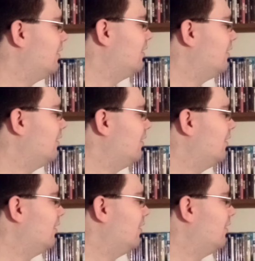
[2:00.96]

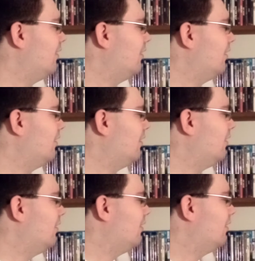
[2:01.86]

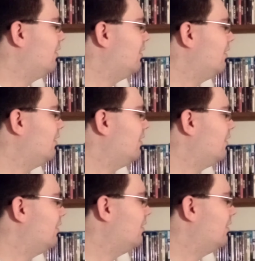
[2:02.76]
Nothing is said.